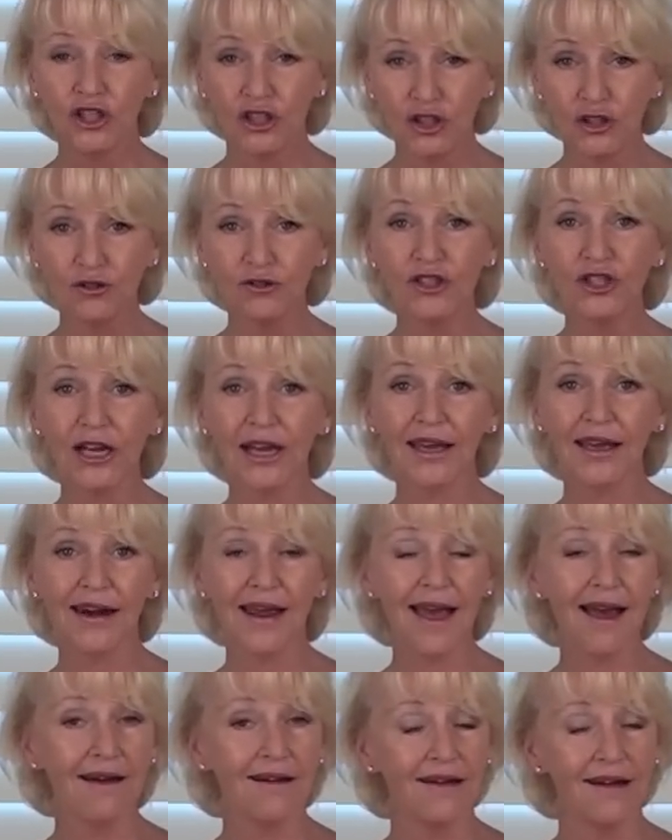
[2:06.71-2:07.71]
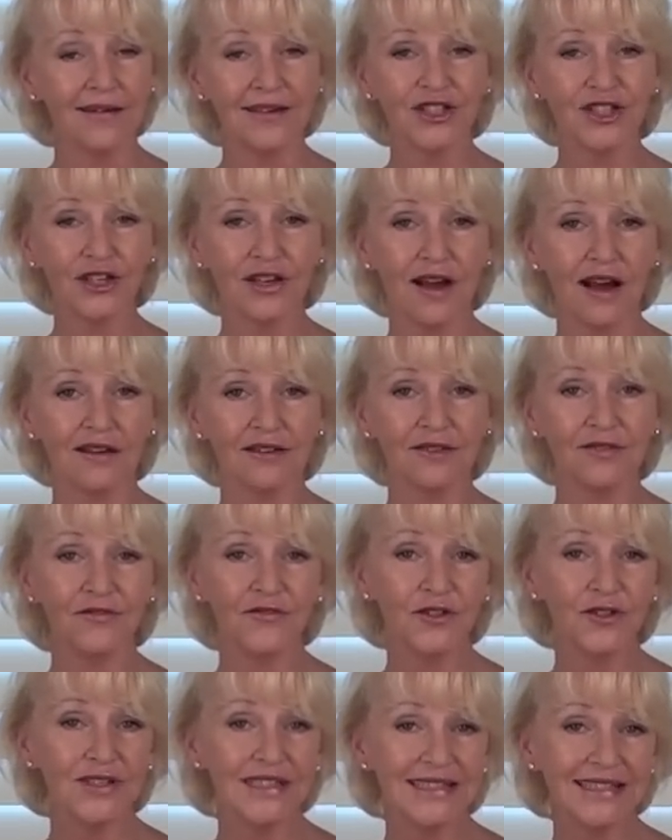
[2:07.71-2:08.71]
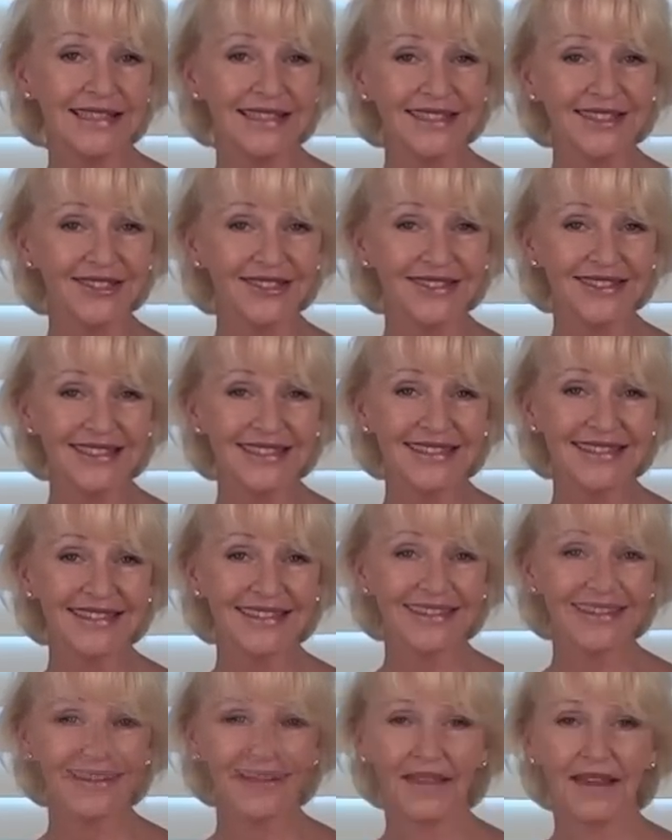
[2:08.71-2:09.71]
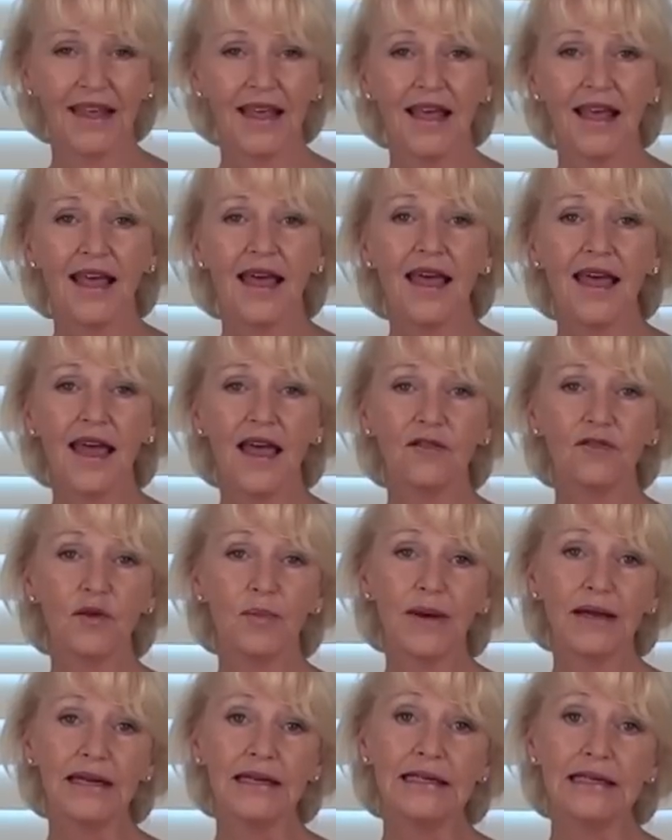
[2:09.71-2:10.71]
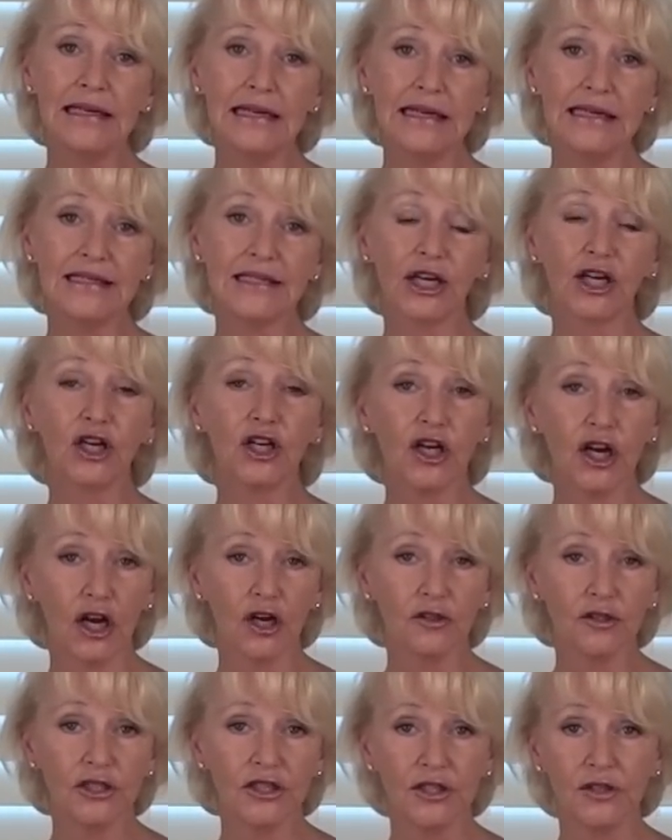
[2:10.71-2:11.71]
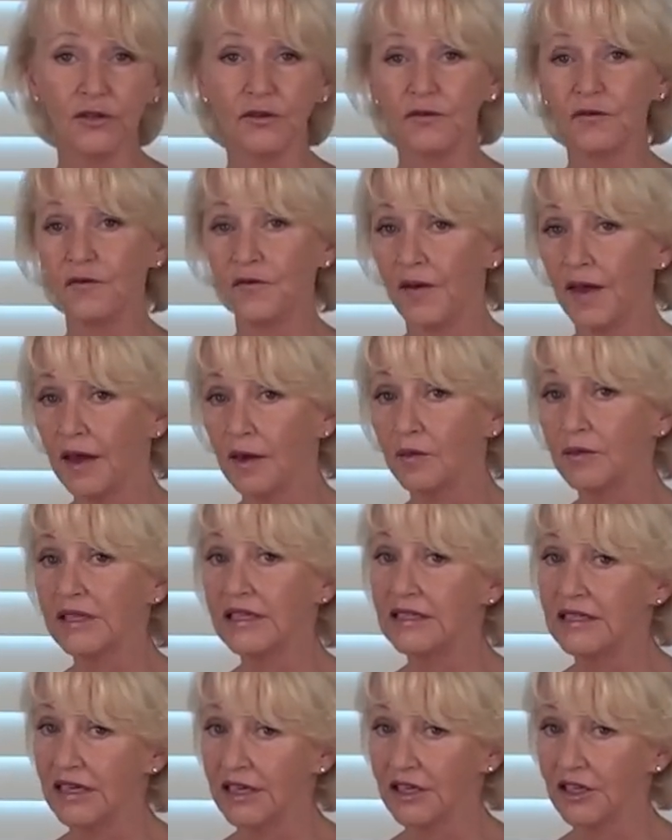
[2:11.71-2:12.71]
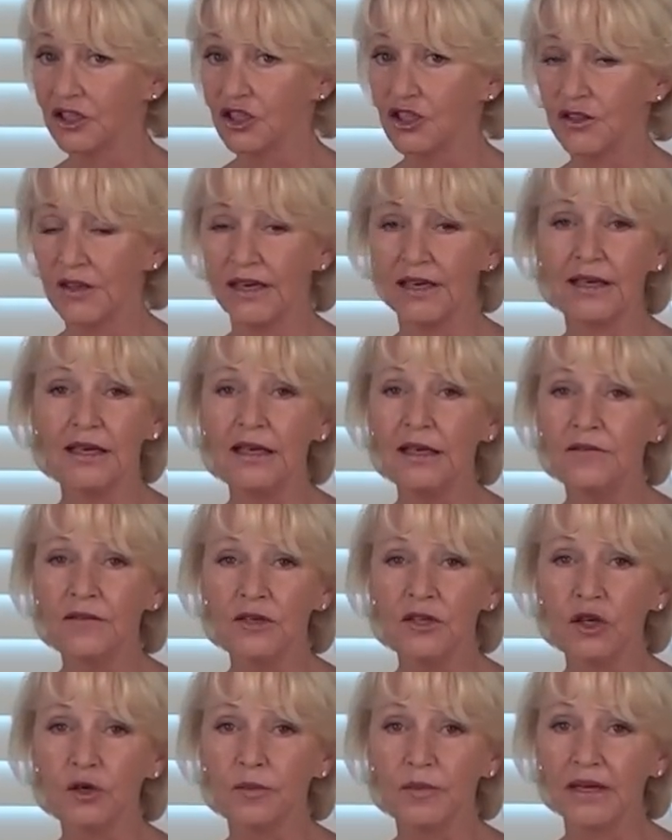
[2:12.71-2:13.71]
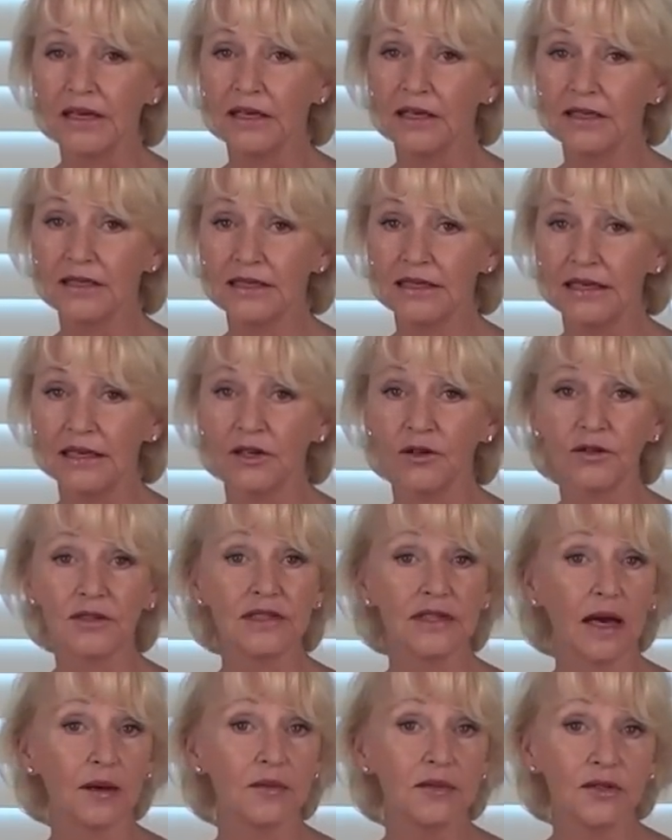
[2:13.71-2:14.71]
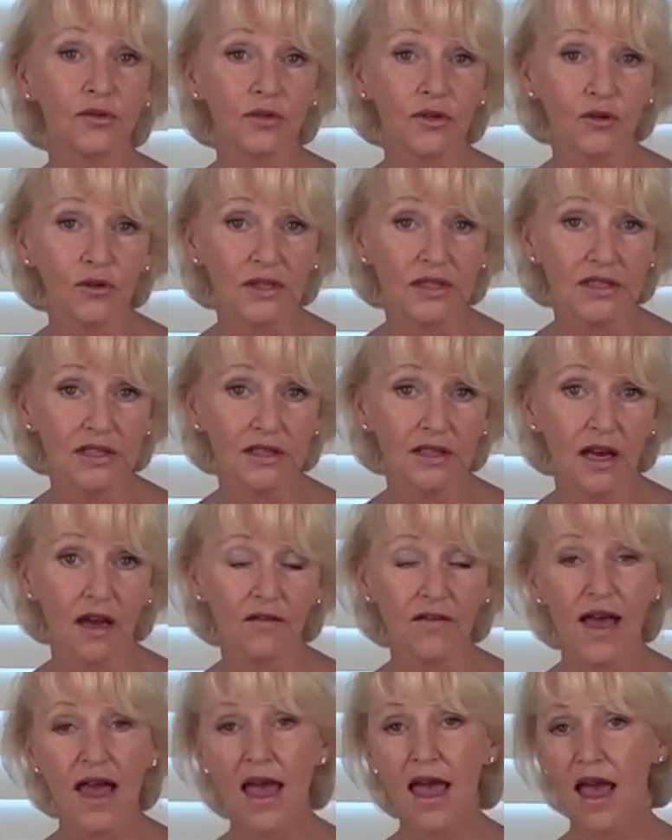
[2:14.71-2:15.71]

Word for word: Do check it out on Chicago Foodie Sisters. Everybody needs a go-to family dish that even your pickiest eater is absolutely going to love.